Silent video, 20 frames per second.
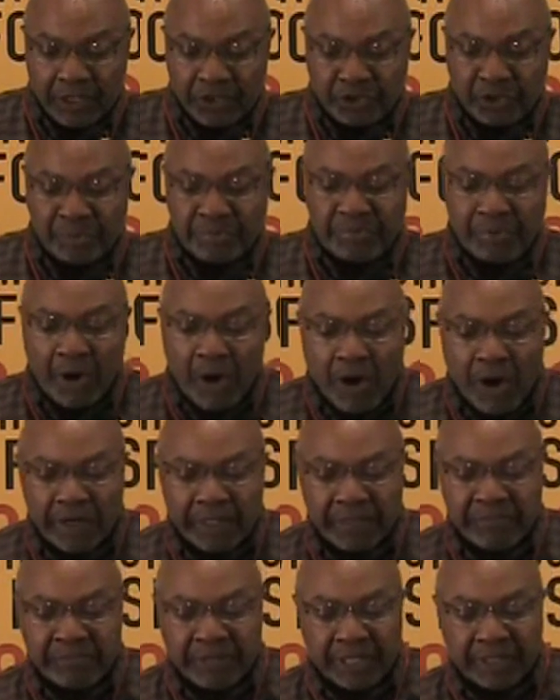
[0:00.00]
to
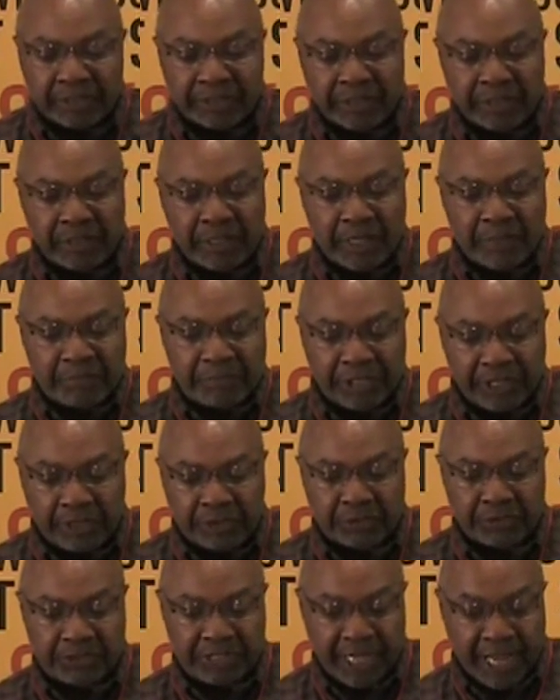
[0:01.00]
broad and militant
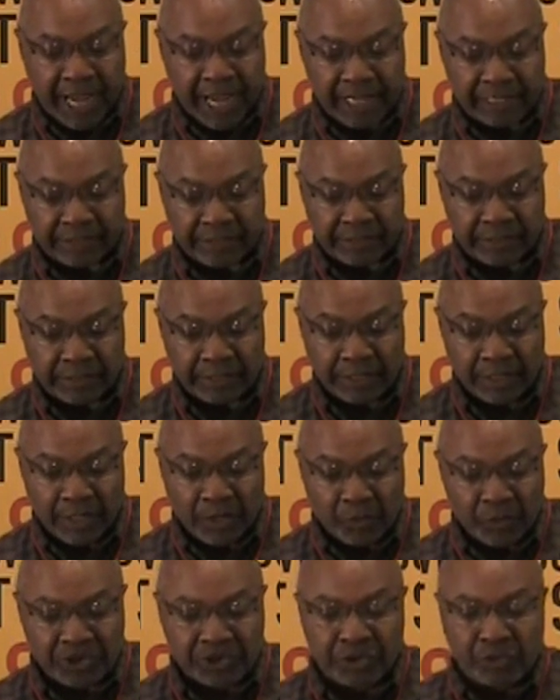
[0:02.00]
political tasks,
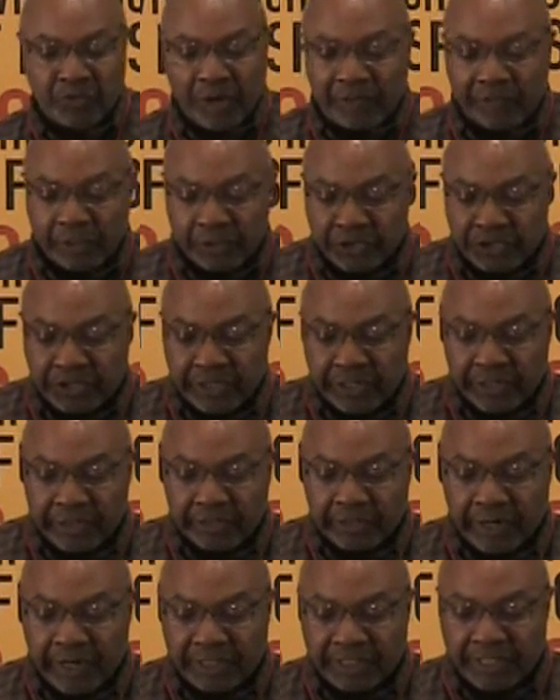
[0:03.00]
which the
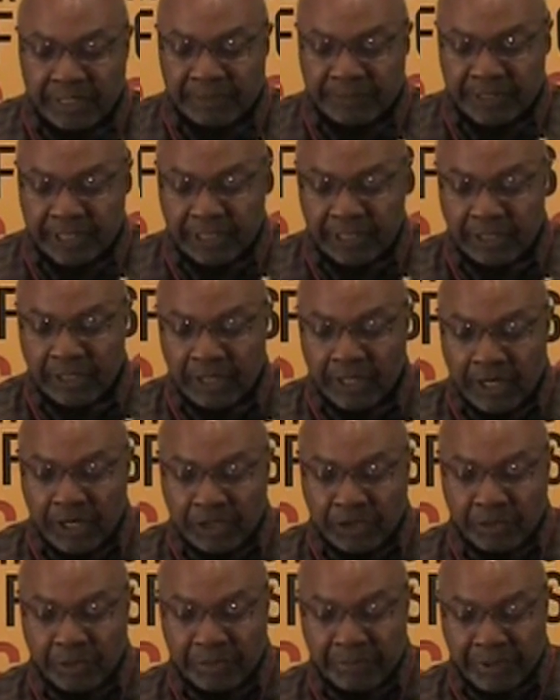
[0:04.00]
revolutionaries are
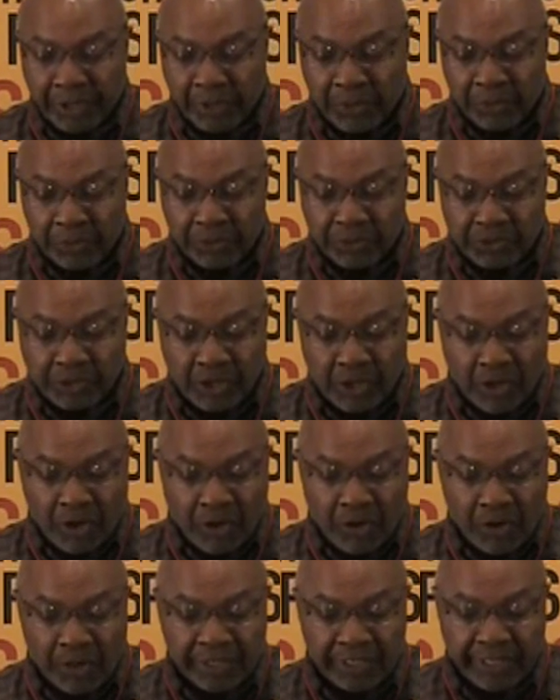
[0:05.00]
attempting to impose
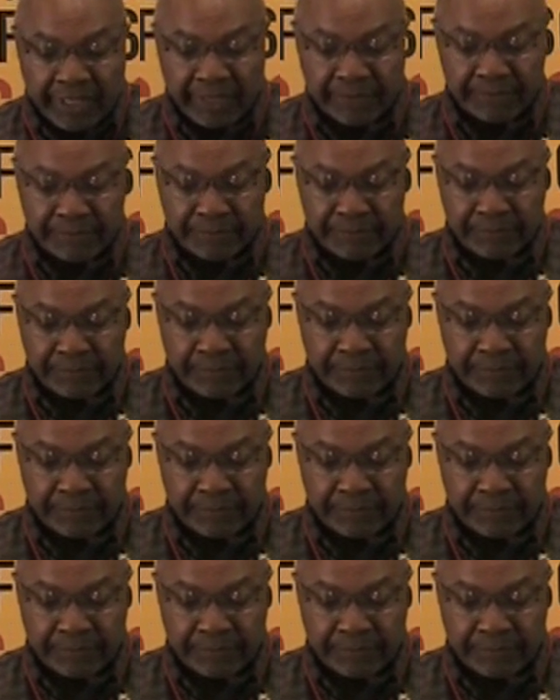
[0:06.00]
on them,